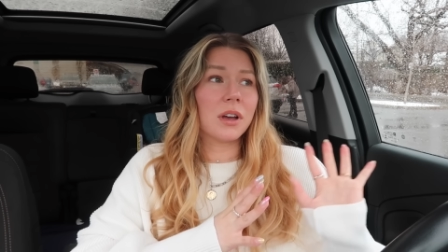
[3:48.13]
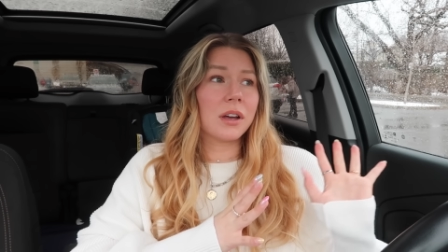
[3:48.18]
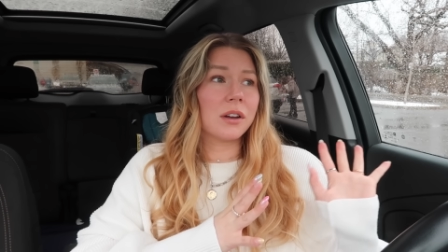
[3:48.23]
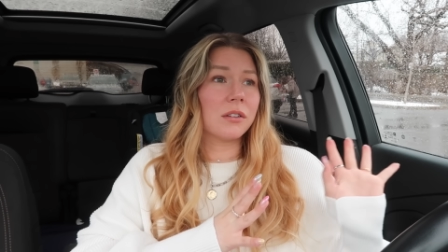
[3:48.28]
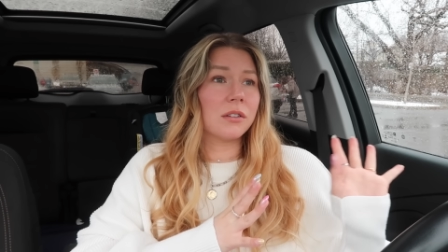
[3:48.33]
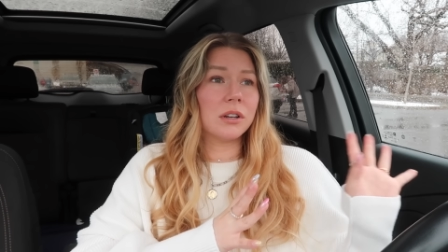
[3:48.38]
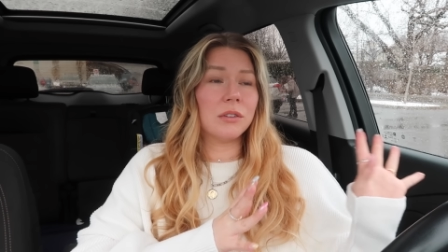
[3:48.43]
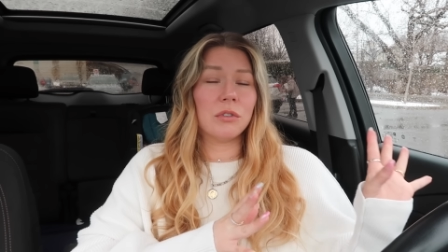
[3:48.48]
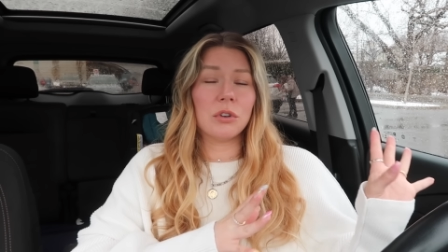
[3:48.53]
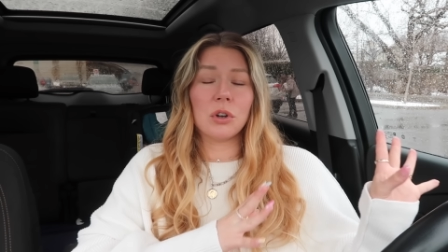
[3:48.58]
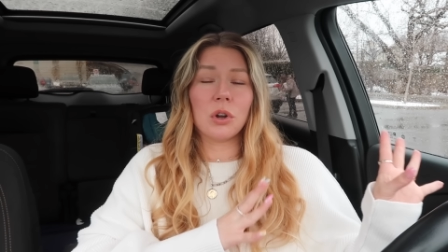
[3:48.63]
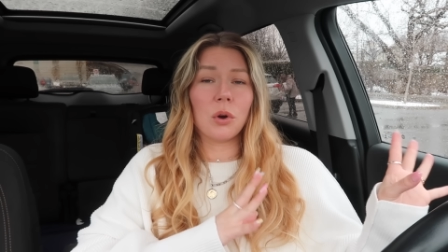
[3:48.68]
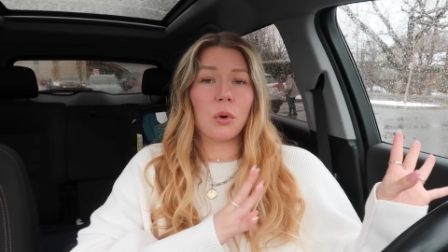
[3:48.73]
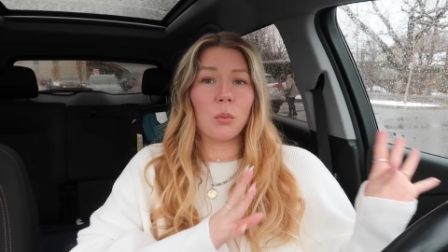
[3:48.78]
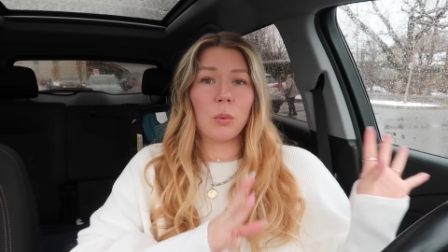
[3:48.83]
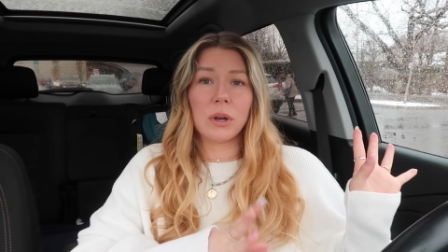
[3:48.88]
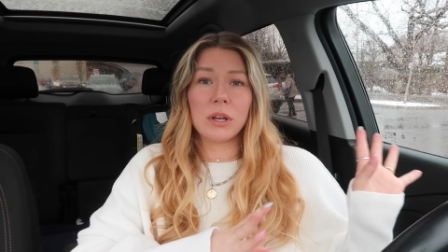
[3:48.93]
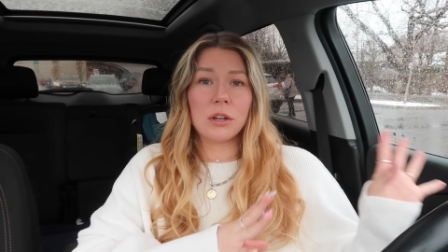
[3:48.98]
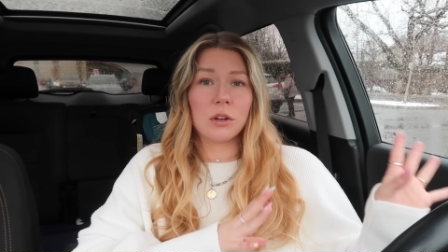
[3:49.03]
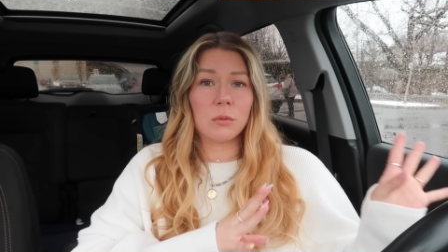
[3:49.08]
I don't even know
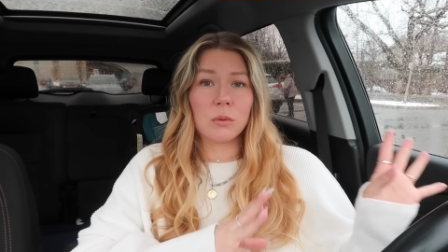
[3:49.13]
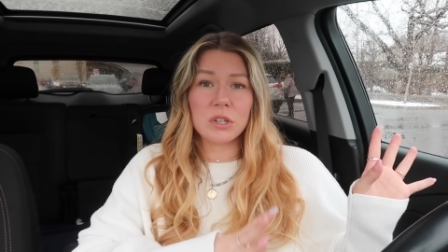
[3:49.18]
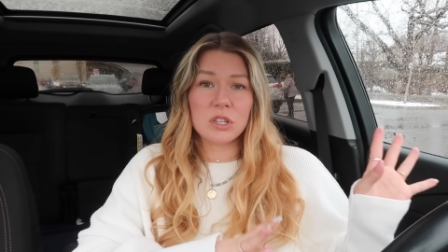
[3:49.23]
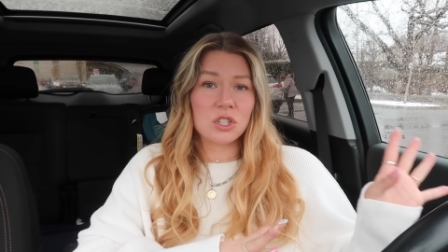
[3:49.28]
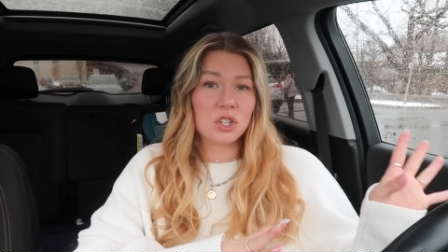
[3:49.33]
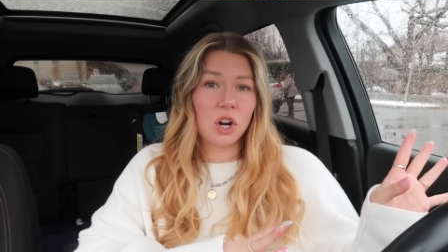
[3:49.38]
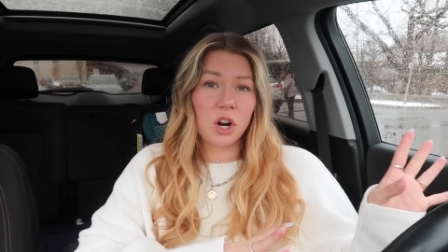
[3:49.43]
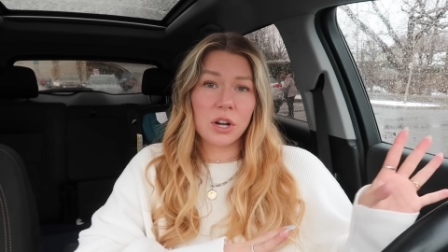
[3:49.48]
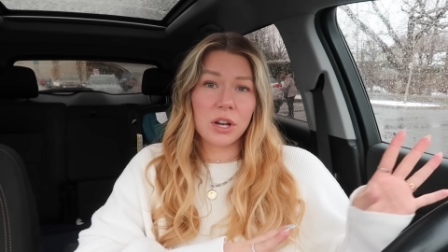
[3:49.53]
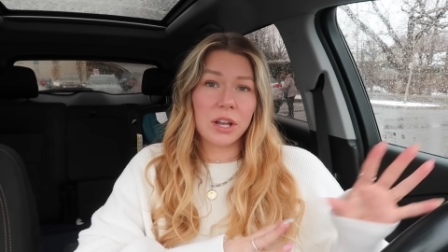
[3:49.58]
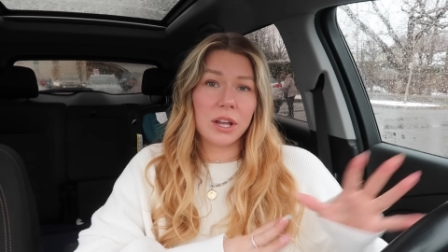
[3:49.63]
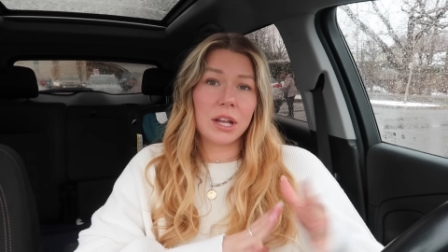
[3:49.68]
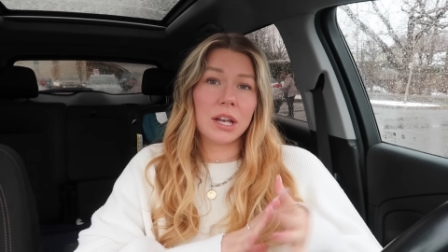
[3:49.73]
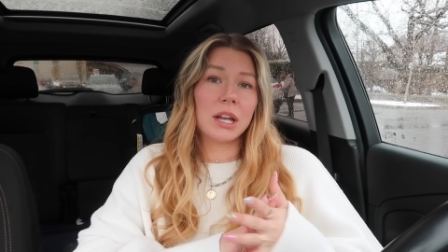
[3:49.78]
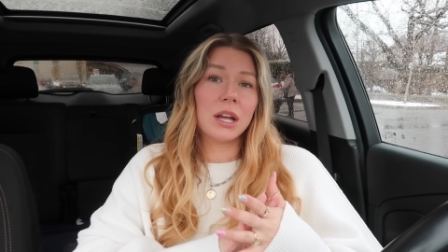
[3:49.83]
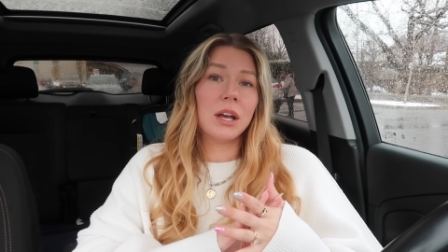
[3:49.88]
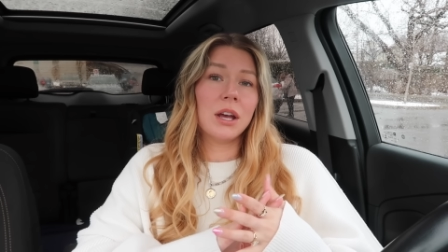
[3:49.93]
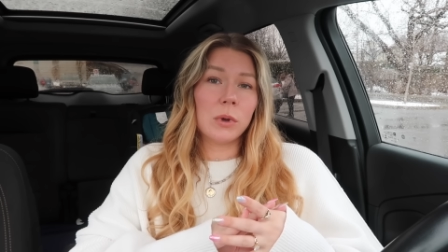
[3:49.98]
what year we started.